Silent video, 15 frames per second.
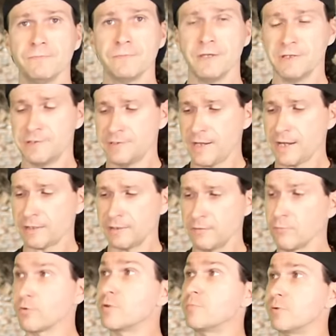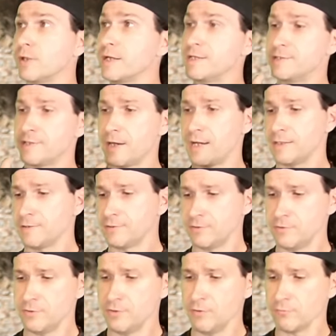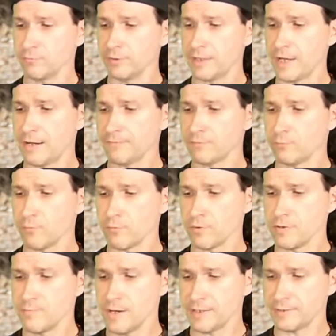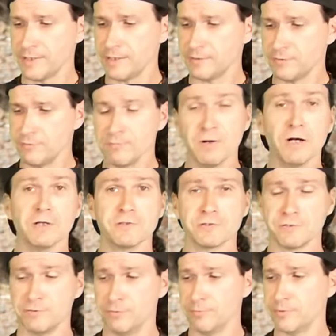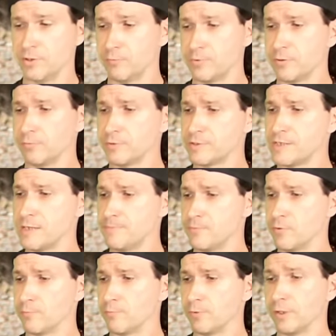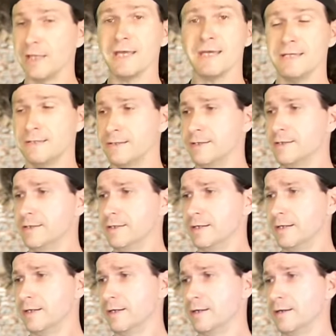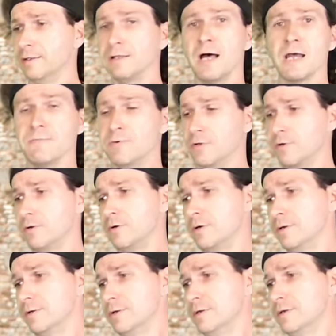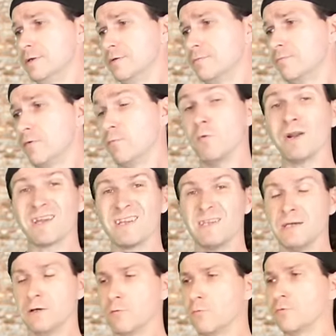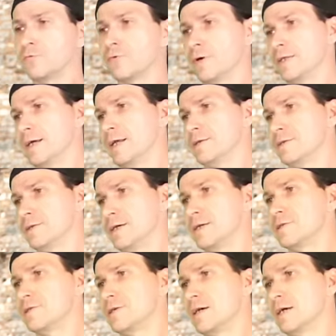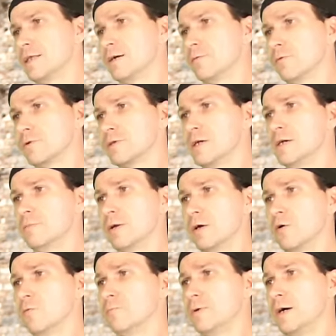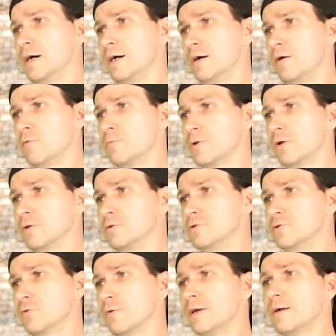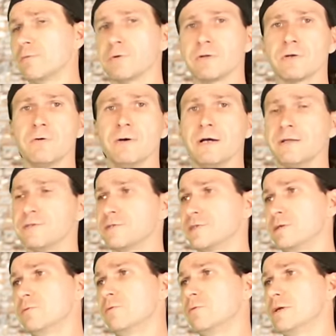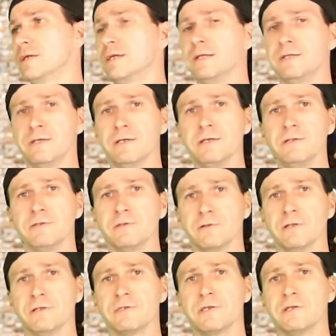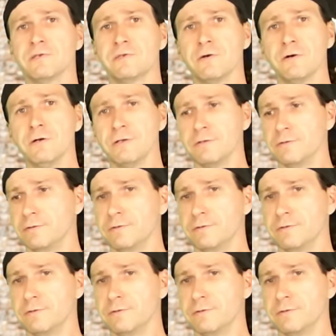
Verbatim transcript: exactly where the blade's at, so you don't really have to worry about that too much. You'll be, you'll be able to keep your blade uh, alignment on. From what I can tell, we'll try that out today and see how that works. But I hope uh, I hope you all enjoy it. We're going to go out and see what we can get done. So let's get started.